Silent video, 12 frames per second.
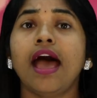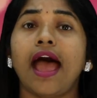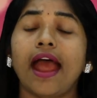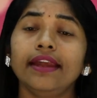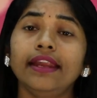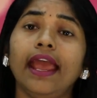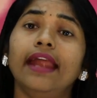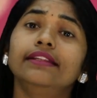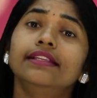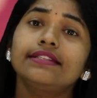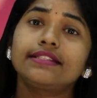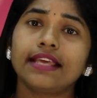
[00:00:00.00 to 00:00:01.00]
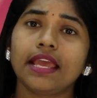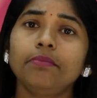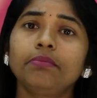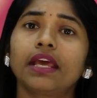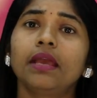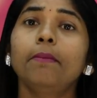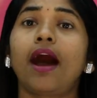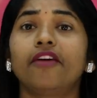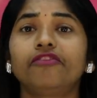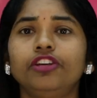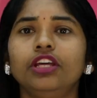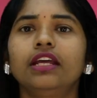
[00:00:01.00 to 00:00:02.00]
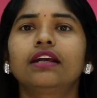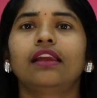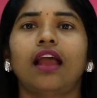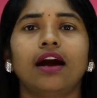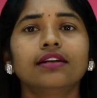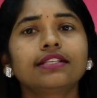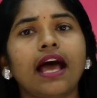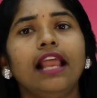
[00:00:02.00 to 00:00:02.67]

And at the same time, after a class,